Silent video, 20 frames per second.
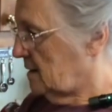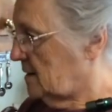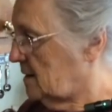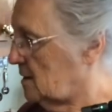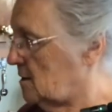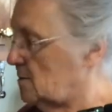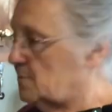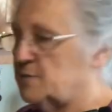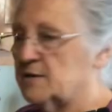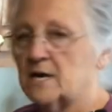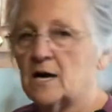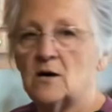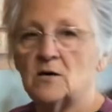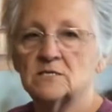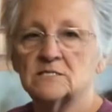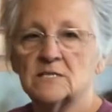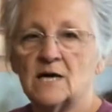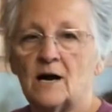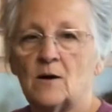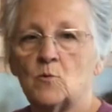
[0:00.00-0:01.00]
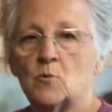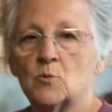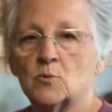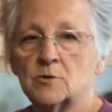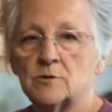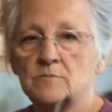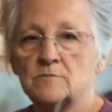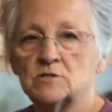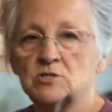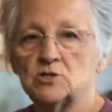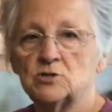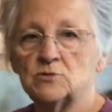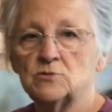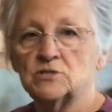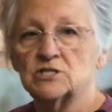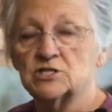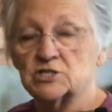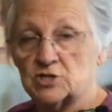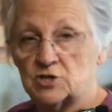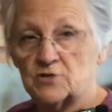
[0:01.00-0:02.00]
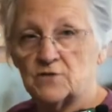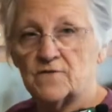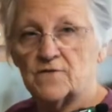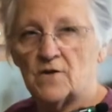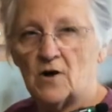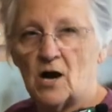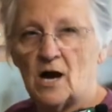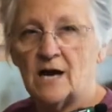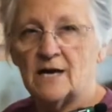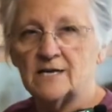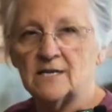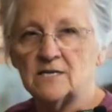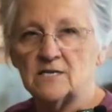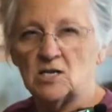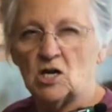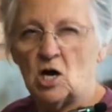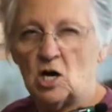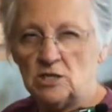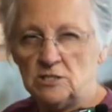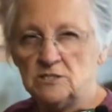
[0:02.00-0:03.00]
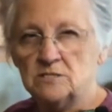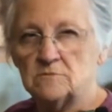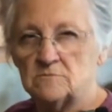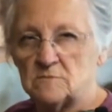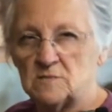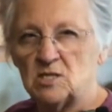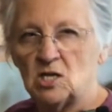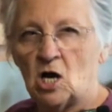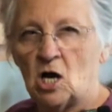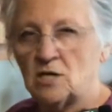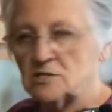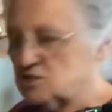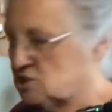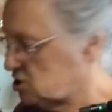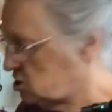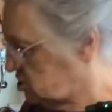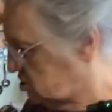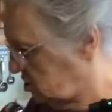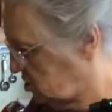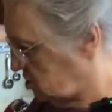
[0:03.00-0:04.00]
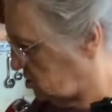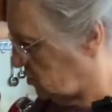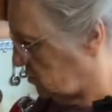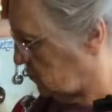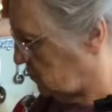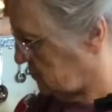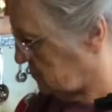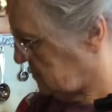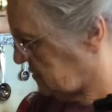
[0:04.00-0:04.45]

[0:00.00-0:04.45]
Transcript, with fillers: uh, because I want them to stir fry and not, not stew.